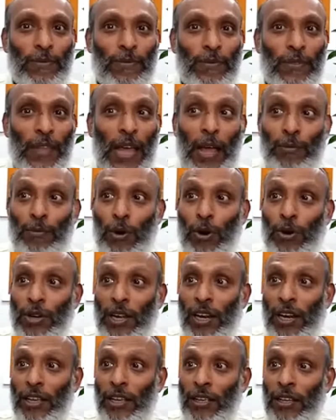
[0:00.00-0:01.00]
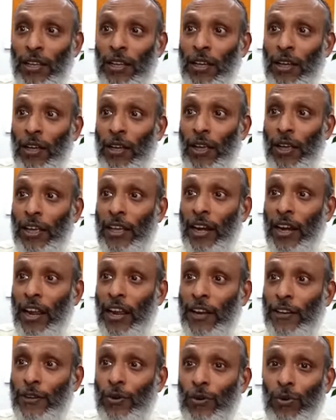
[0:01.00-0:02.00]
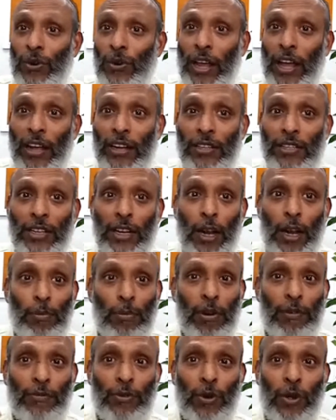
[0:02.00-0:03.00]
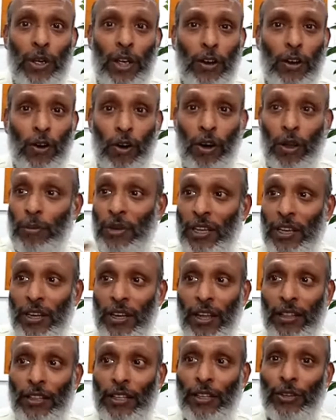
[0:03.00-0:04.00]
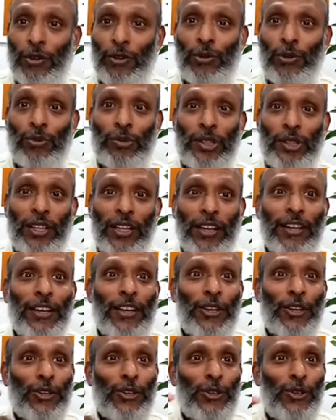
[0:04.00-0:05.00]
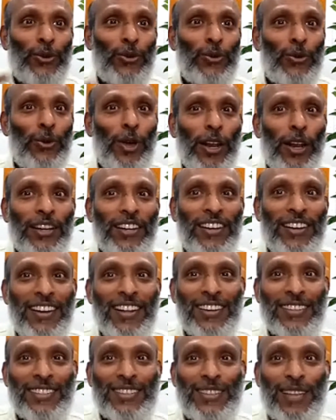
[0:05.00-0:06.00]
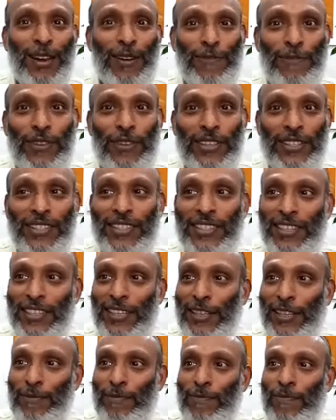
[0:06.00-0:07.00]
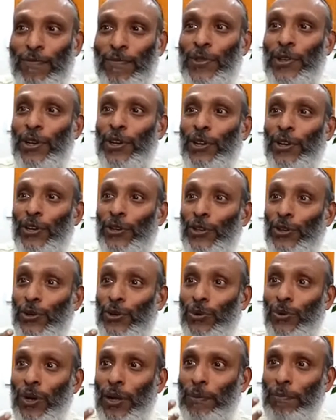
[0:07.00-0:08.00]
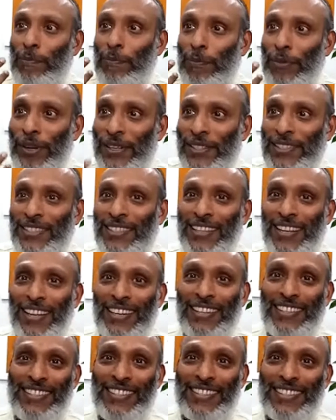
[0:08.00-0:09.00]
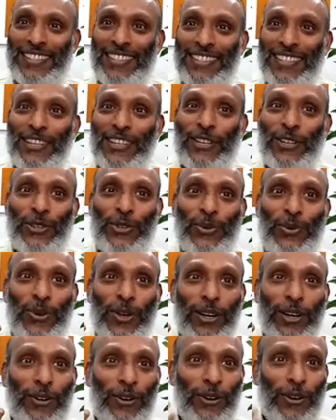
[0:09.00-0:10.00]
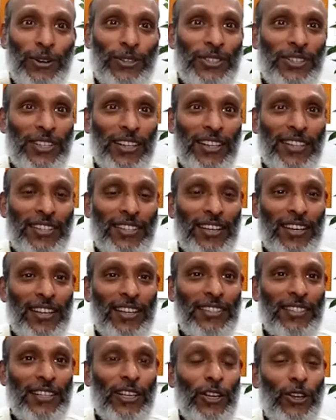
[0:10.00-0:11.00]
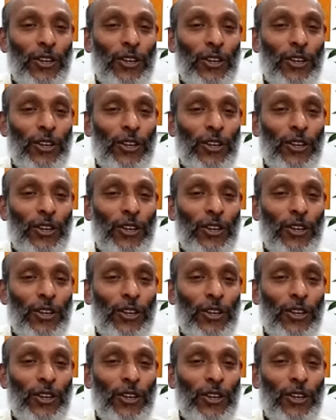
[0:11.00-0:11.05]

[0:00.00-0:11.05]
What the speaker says: I'm not telling a great good action uplift your economy, nothing to do with that. Your inner self-esteem, your presence, your consciousness,